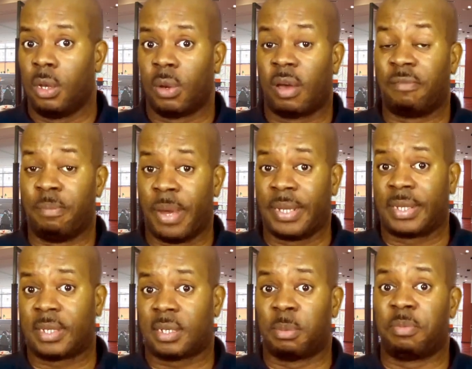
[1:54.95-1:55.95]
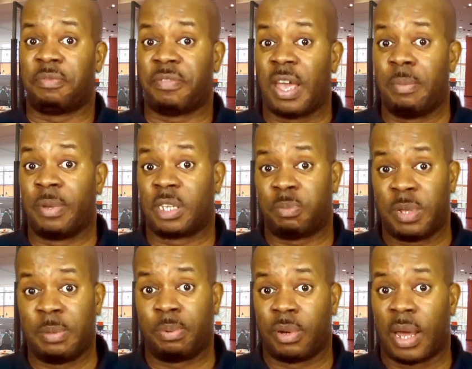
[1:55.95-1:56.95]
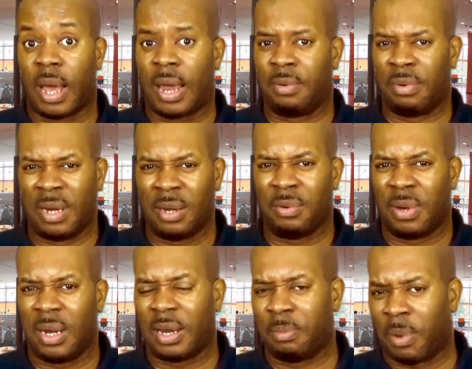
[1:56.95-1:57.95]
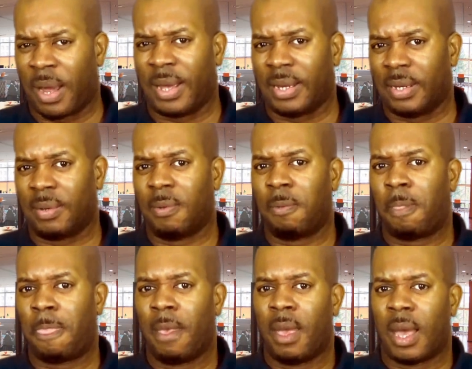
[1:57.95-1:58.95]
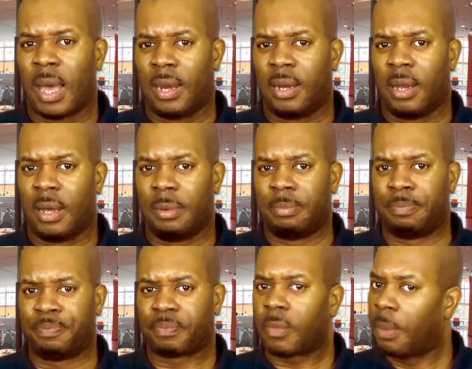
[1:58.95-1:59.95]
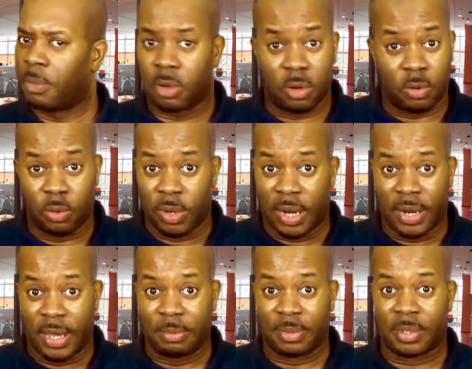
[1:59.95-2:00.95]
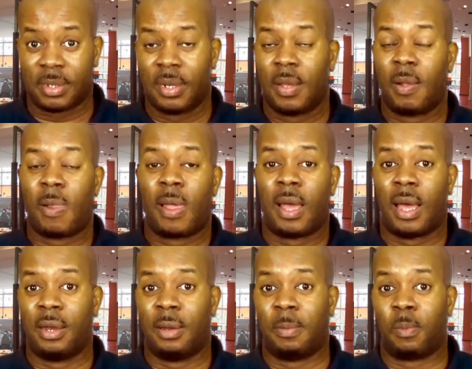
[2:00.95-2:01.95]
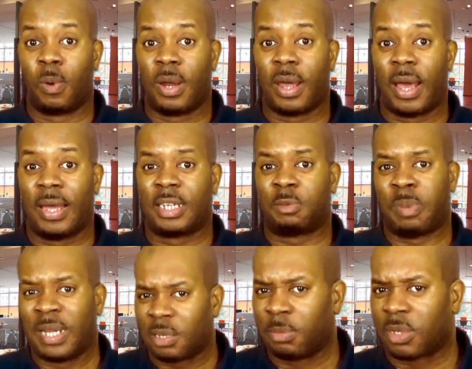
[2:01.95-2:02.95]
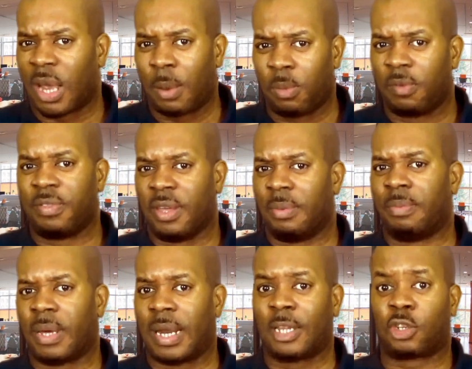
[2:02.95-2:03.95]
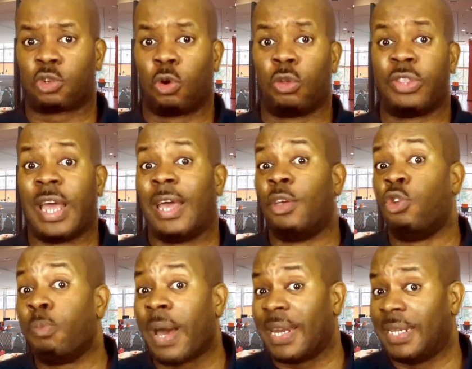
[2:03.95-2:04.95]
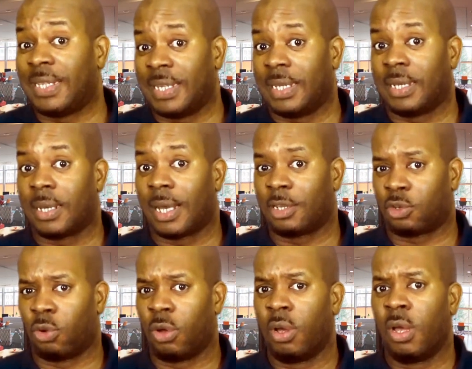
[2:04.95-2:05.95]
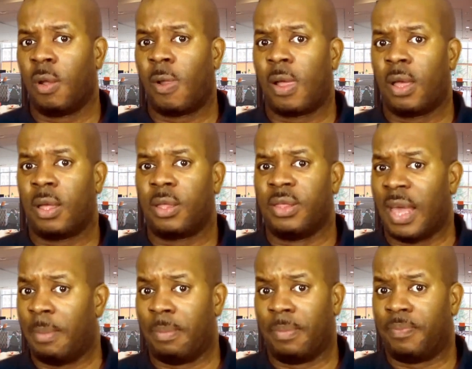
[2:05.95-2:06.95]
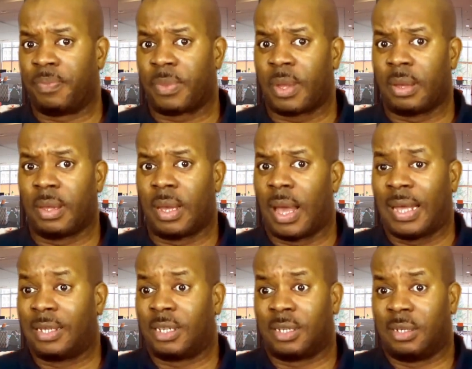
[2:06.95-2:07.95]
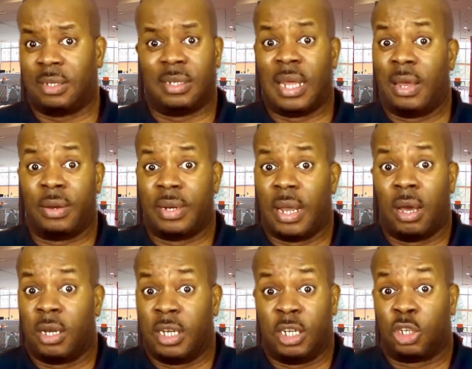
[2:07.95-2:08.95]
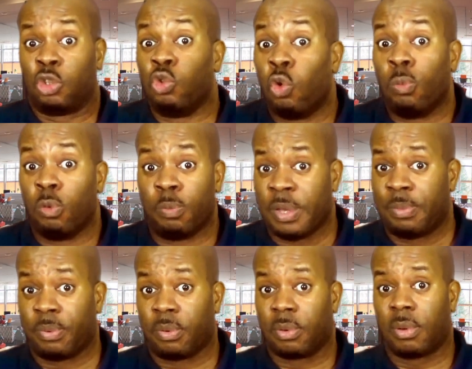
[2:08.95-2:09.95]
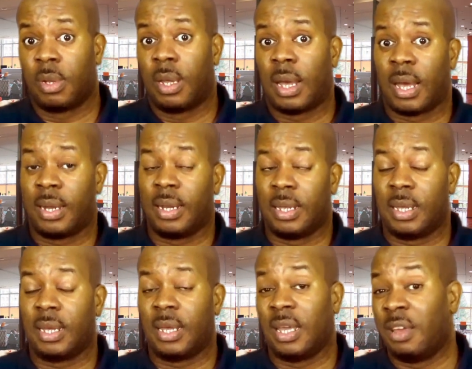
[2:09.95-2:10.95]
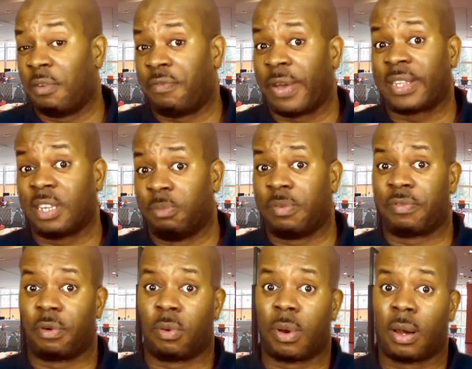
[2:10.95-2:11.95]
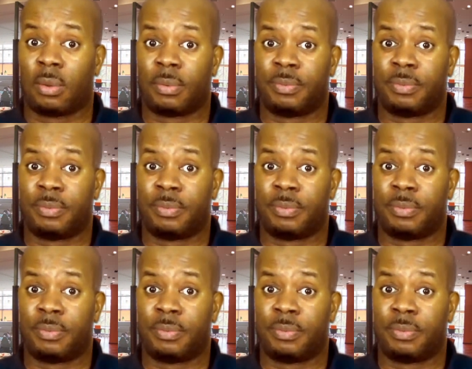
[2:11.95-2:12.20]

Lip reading: I've met some famous people that I really, really admired, and I'm not going to call their names. And when I spent time with them and I saw their humanity, I saw them as they're just normal people. And it affected me for a while.